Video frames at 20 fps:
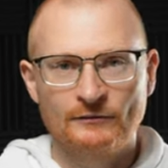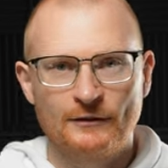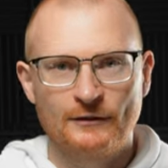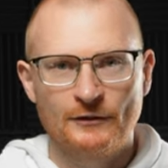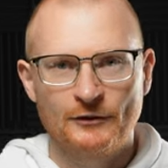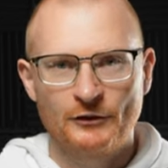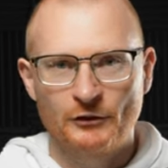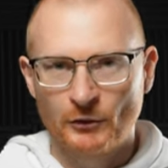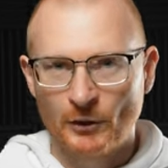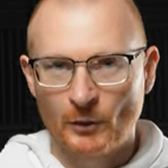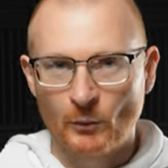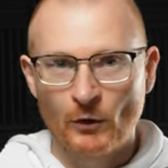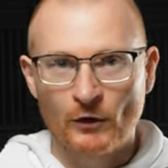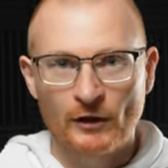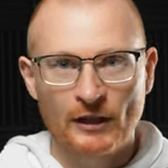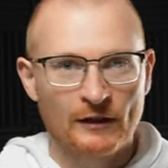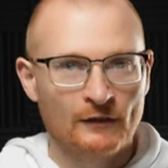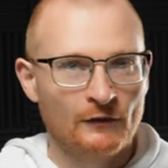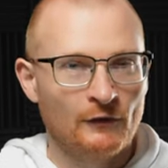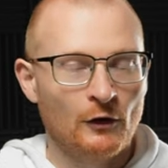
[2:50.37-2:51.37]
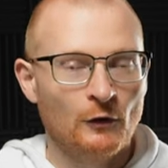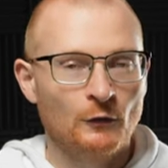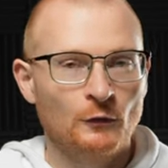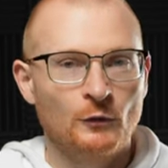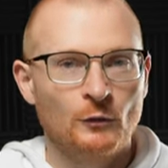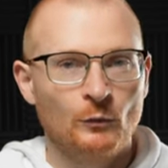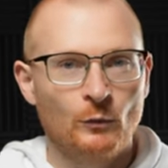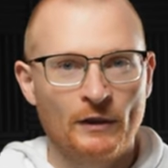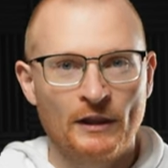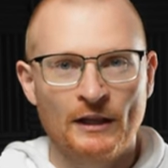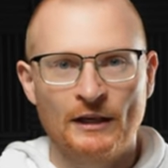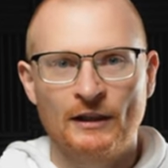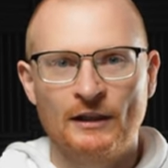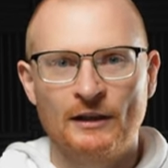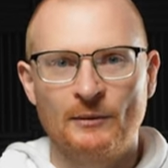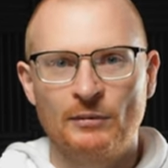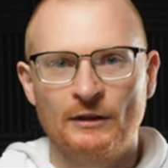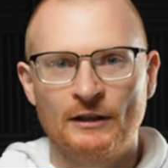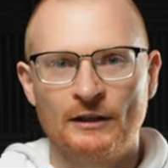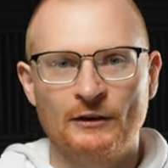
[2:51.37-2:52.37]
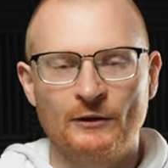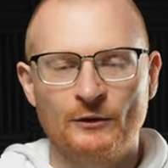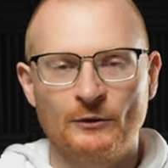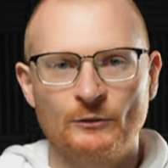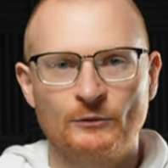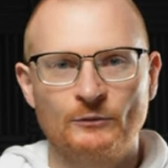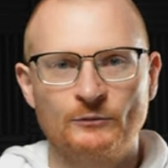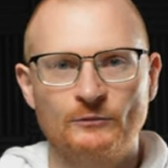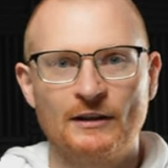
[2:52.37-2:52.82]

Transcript: So I won't get involved with anything political.